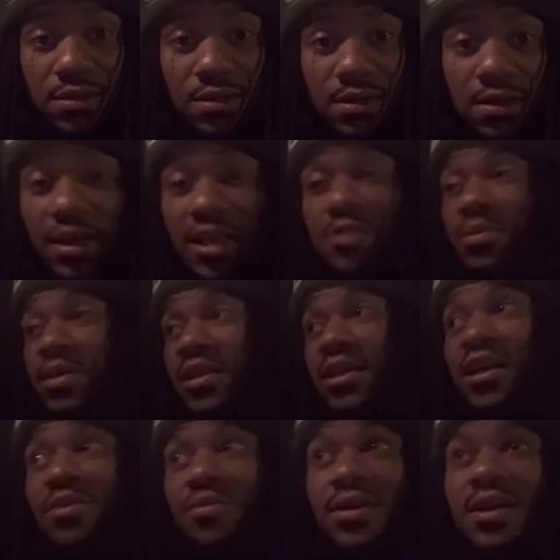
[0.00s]
And that's when the
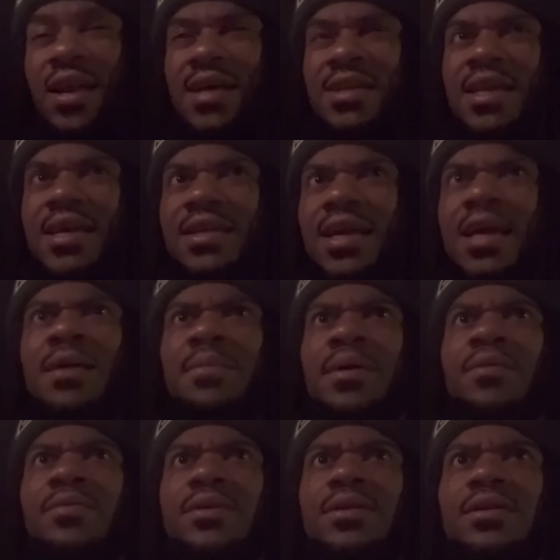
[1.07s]
nigga realized, like, damn, I
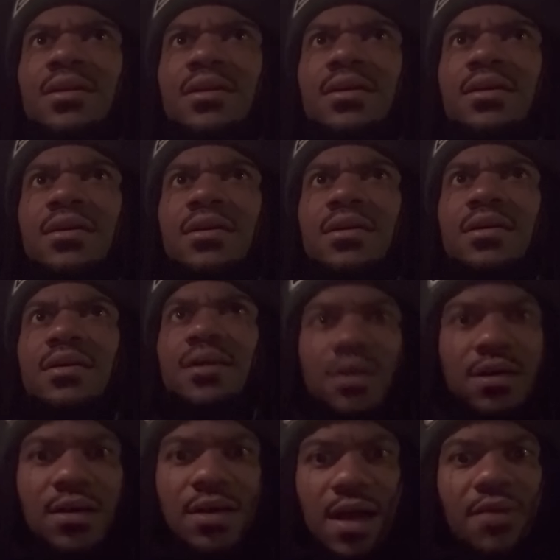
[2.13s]
really need
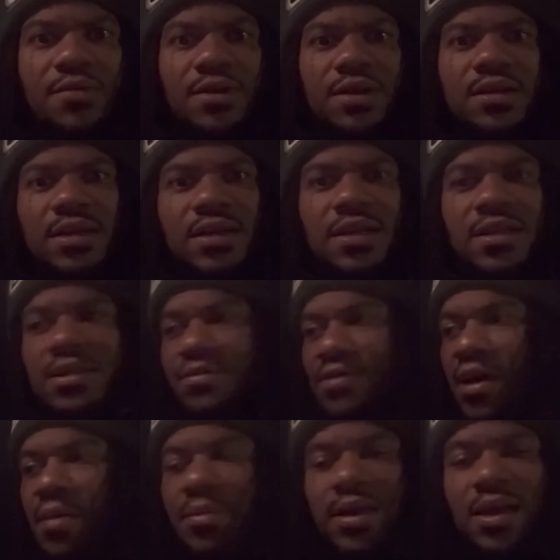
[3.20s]
her. I really need this
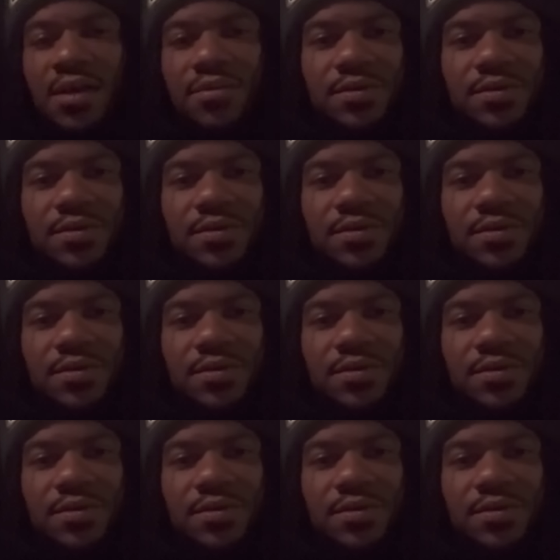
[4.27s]
family.